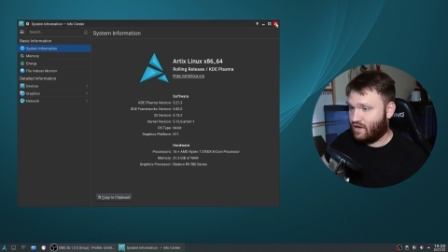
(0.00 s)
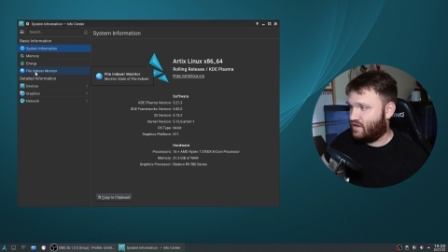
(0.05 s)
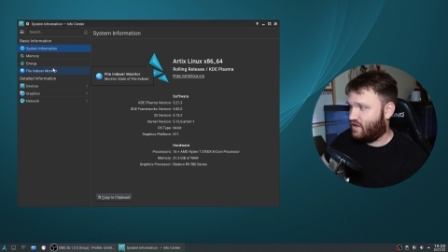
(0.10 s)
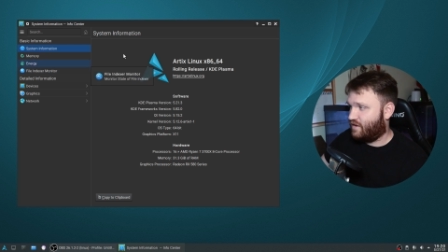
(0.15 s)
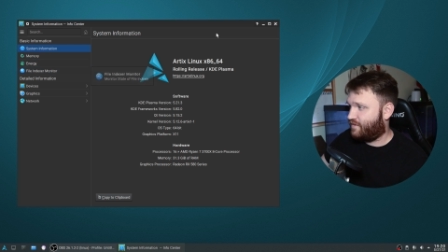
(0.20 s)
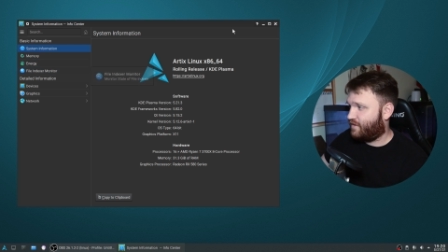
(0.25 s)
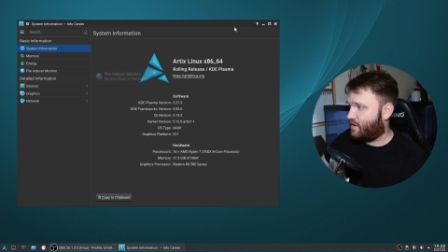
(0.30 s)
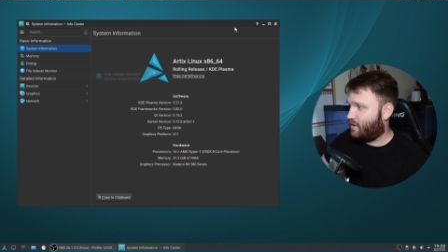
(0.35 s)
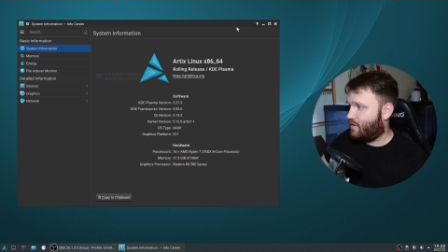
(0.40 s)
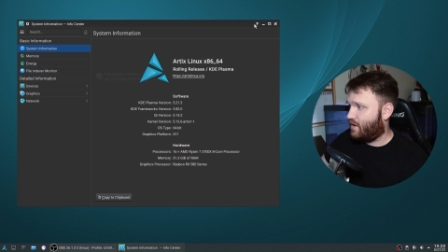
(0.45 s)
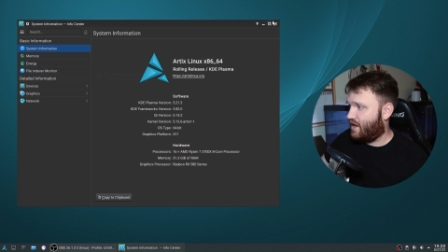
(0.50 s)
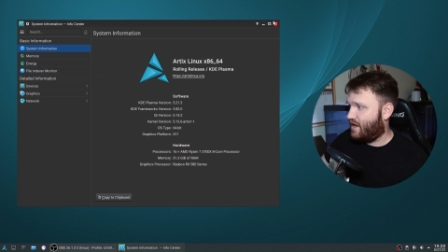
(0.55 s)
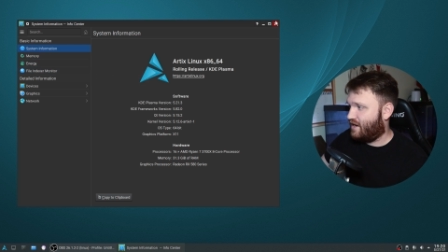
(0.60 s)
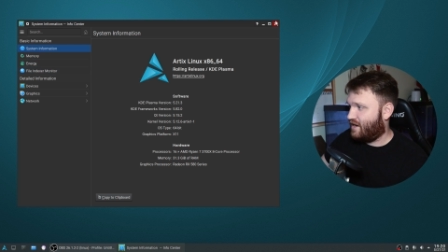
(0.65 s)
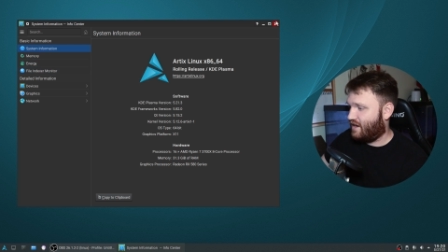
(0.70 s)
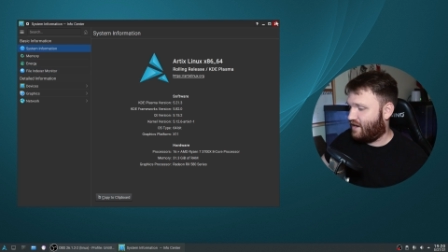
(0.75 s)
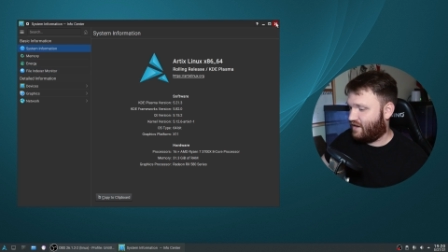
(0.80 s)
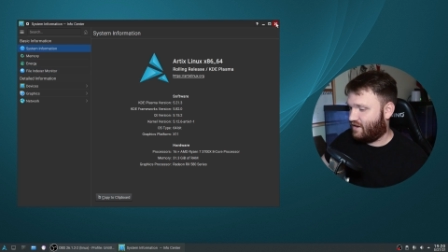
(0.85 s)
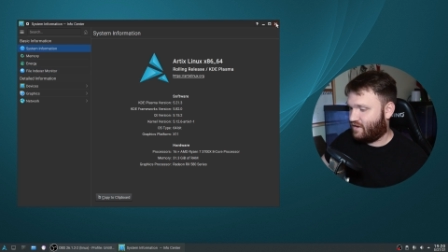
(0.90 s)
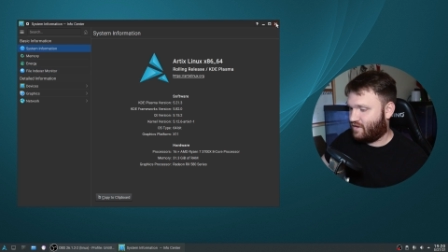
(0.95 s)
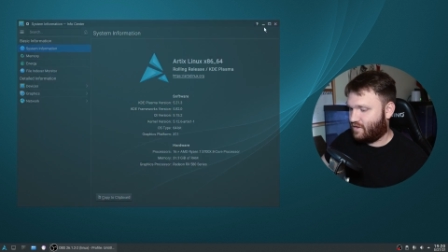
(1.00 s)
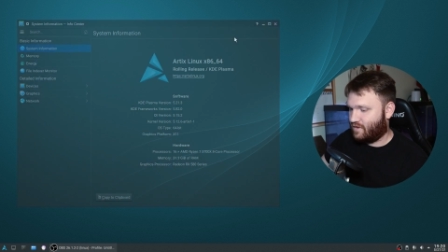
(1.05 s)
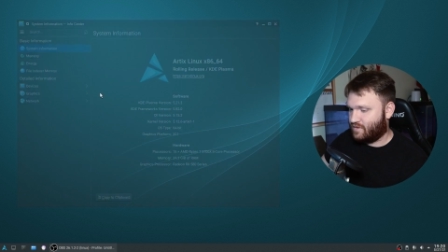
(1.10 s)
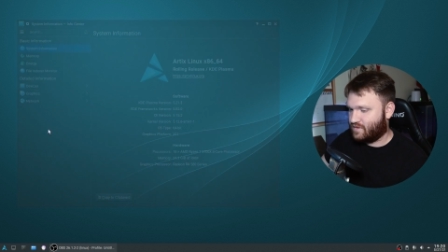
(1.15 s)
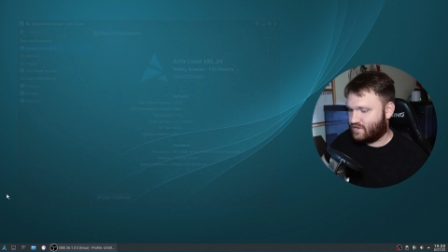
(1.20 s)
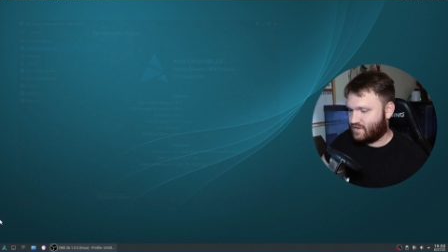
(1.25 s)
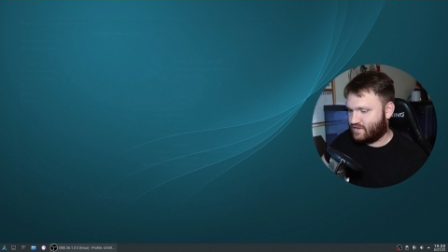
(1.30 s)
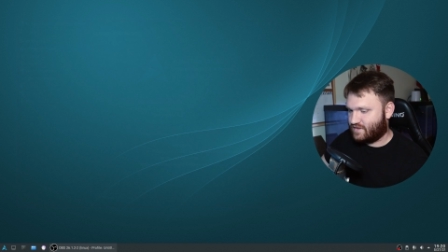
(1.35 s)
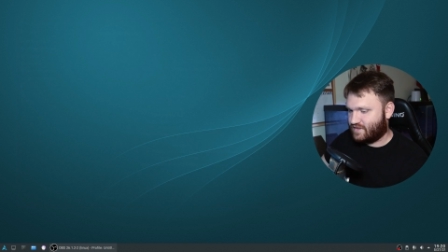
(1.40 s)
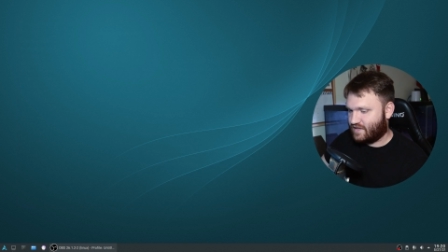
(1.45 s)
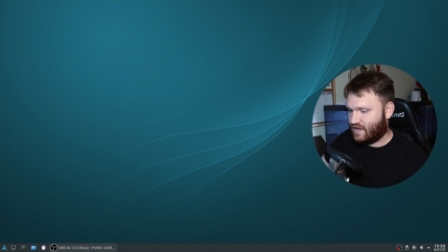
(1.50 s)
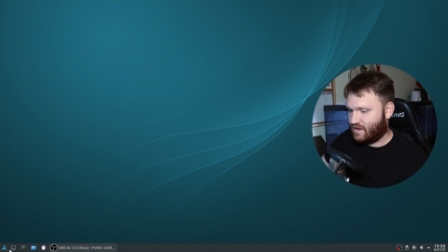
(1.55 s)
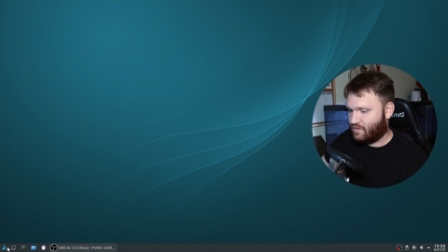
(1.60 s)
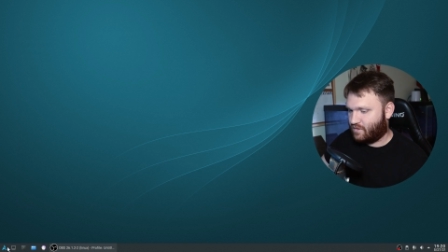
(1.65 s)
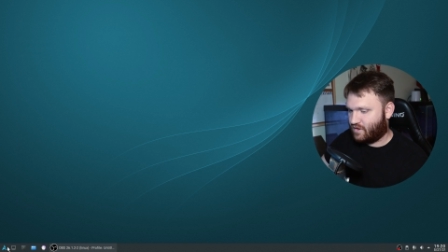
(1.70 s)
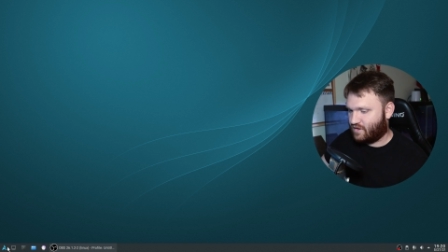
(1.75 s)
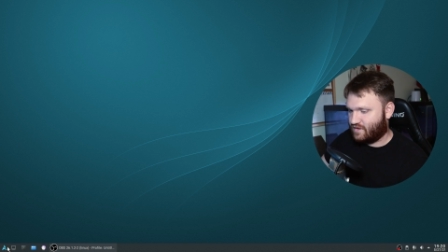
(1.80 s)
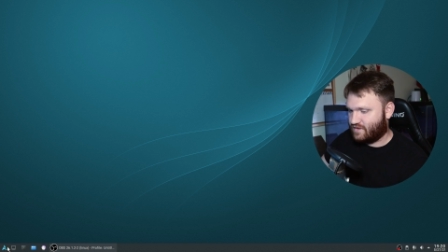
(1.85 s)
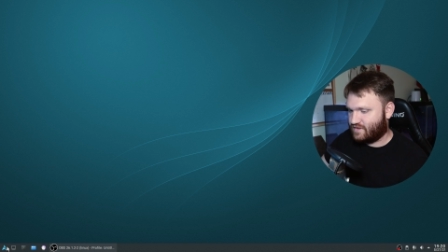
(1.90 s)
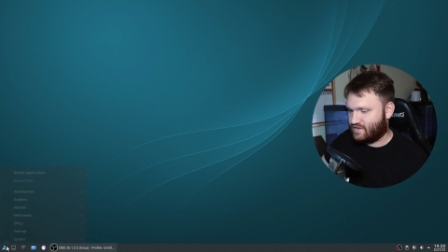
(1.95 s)
Now if I go ahead and close this out,
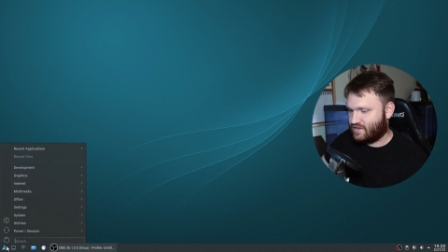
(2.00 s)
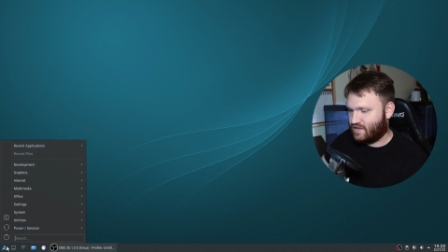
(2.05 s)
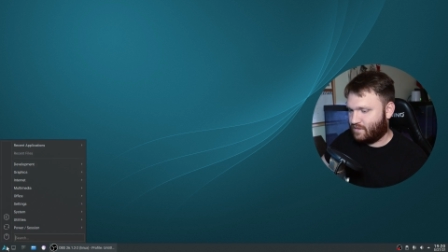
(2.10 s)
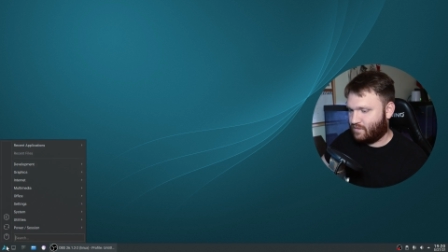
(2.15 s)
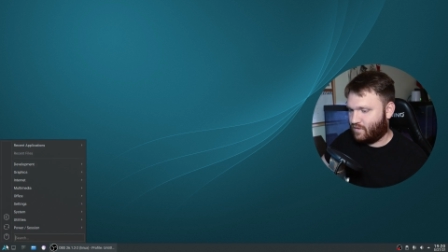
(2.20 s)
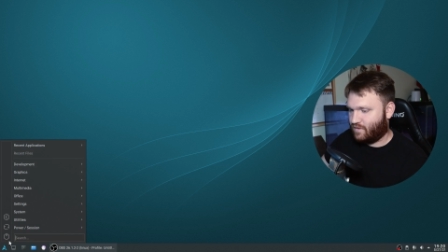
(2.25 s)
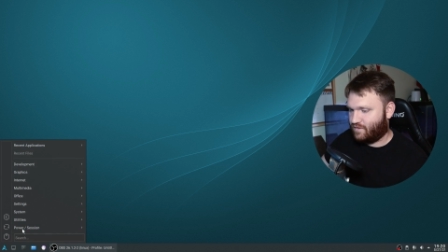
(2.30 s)
we're going to skim